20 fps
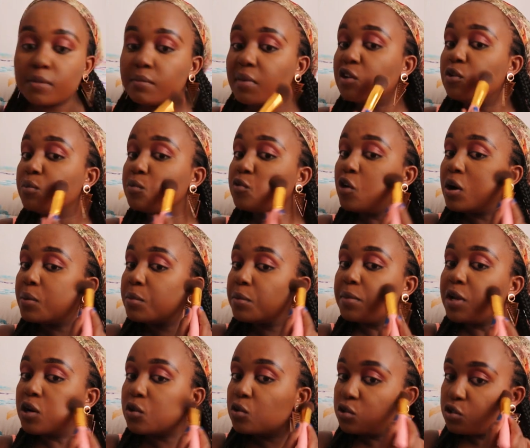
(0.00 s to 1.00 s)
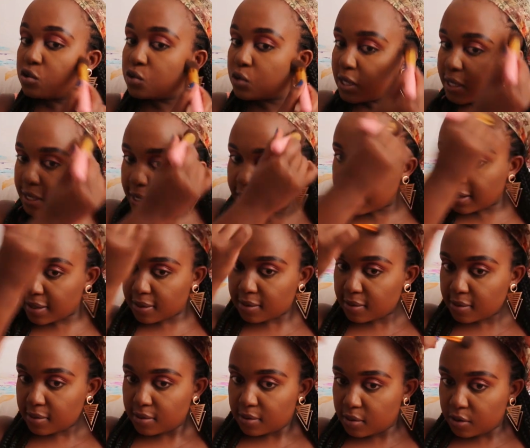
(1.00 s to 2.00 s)
bado mko hapo mna konsoliana,
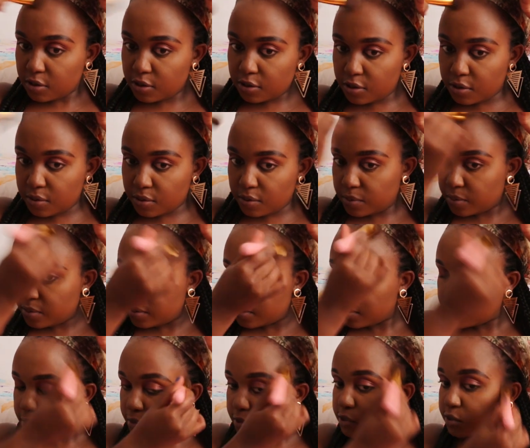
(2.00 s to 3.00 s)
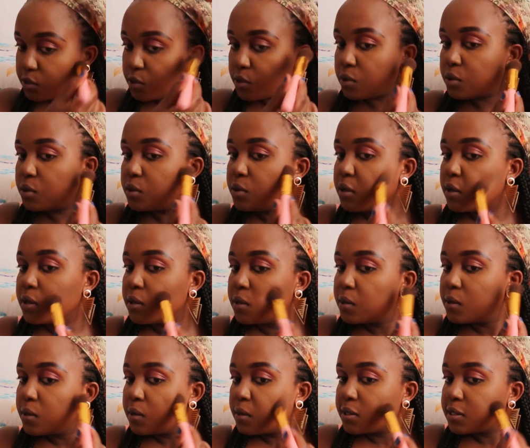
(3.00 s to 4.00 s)
you know. So
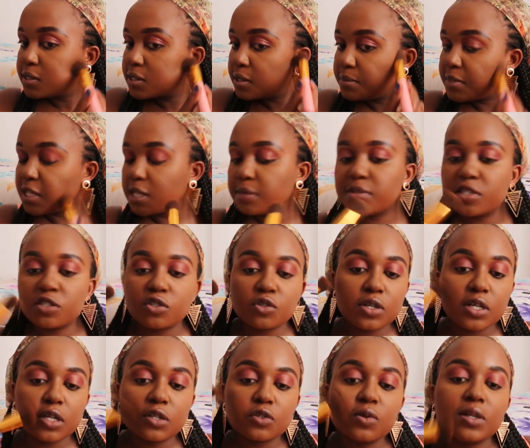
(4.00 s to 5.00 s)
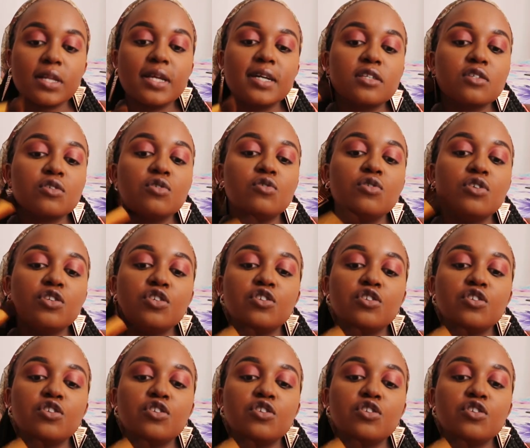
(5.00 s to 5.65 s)
sometimes it's okay to let go,